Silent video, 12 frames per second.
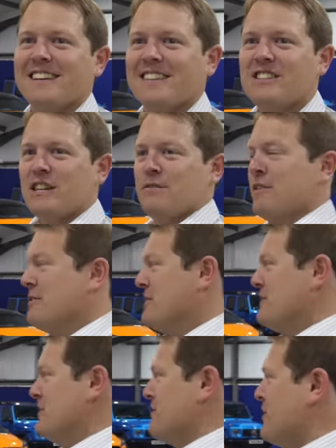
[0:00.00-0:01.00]
And the
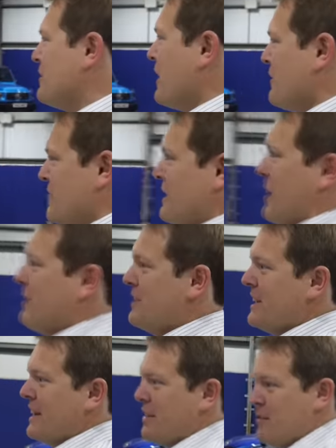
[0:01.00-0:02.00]
GT500. So
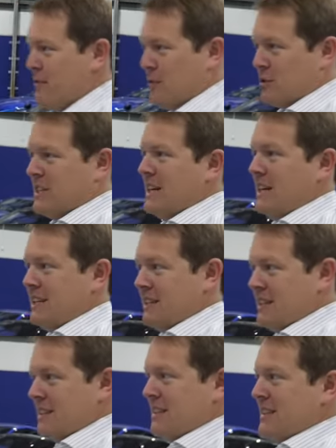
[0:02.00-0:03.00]
currently it's 14.
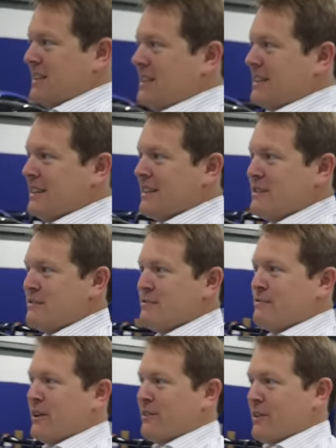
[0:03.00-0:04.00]

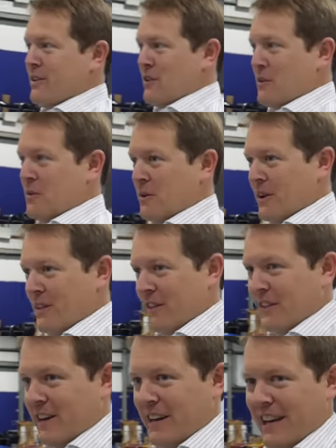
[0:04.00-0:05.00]
Very soon it's
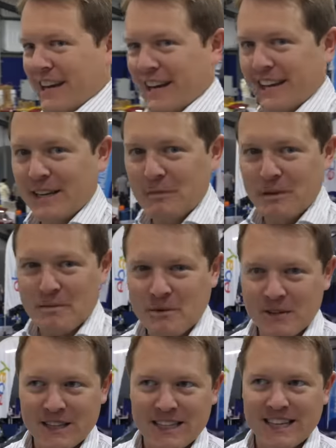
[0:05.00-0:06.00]
going to get a little bit
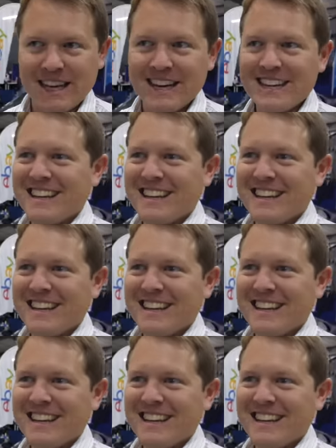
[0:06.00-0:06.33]
more than that.